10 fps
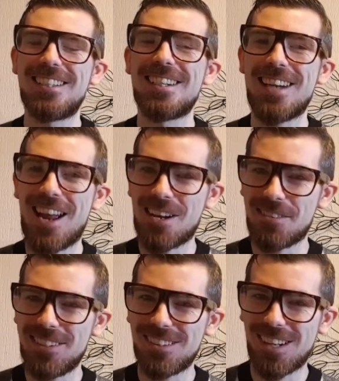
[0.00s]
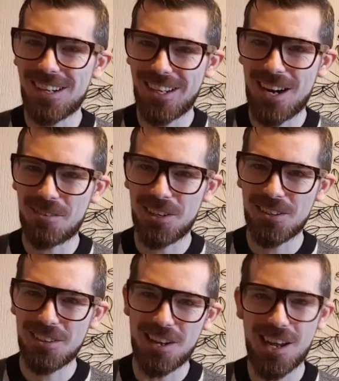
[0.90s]
Daenerys
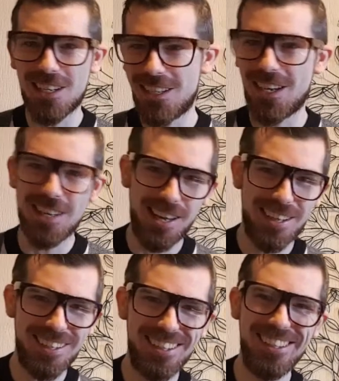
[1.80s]
Targaryen, aka